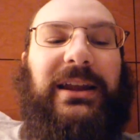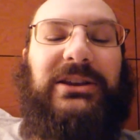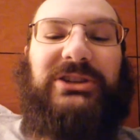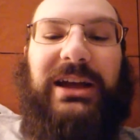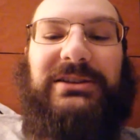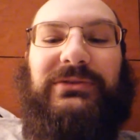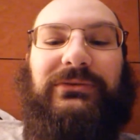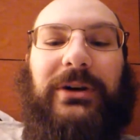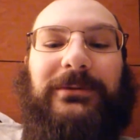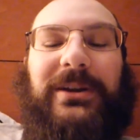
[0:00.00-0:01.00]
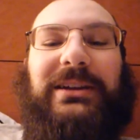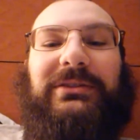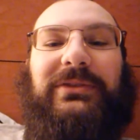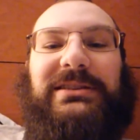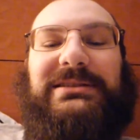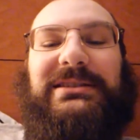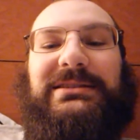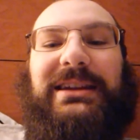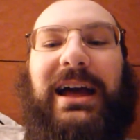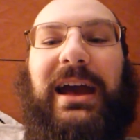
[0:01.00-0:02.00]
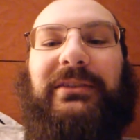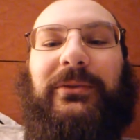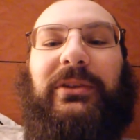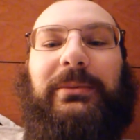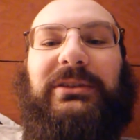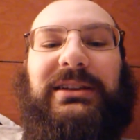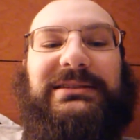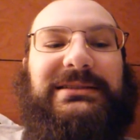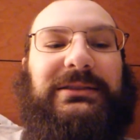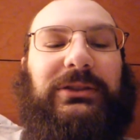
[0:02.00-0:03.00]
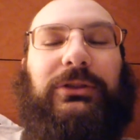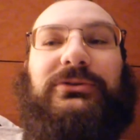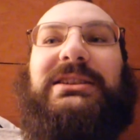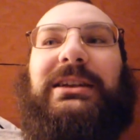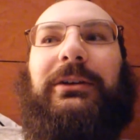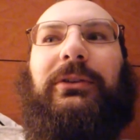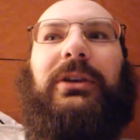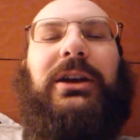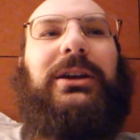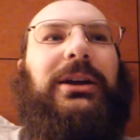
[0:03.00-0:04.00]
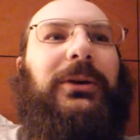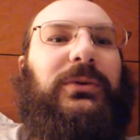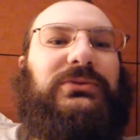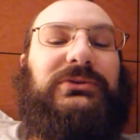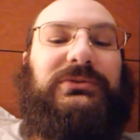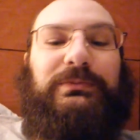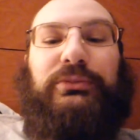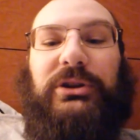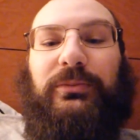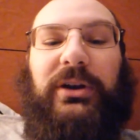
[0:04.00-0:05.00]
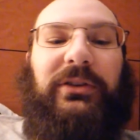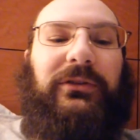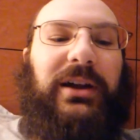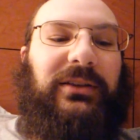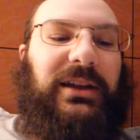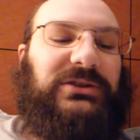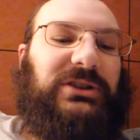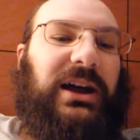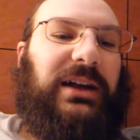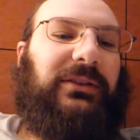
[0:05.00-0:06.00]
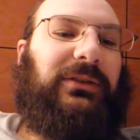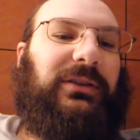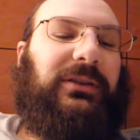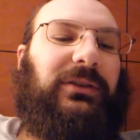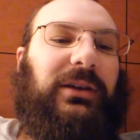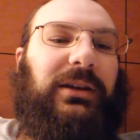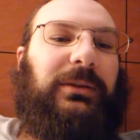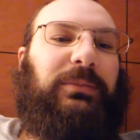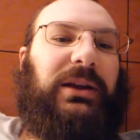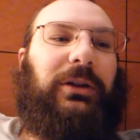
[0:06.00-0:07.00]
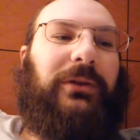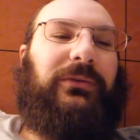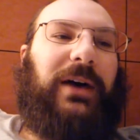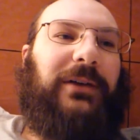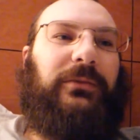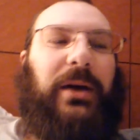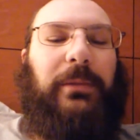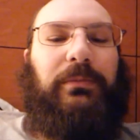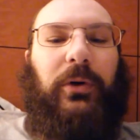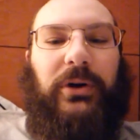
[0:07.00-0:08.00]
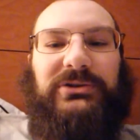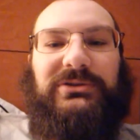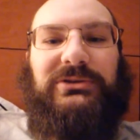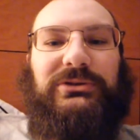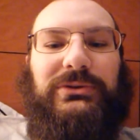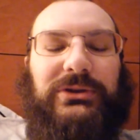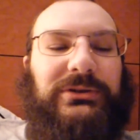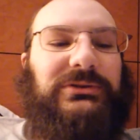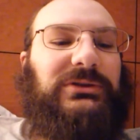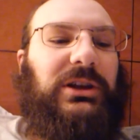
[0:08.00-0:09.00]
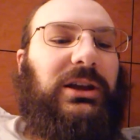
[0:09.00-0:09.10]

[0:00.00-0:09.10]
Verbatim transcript: I shot his front rank of defense six guys and was able to get three kills, which was pretty impressive out of ten shots because uh, he picked off five of my archers in two turns.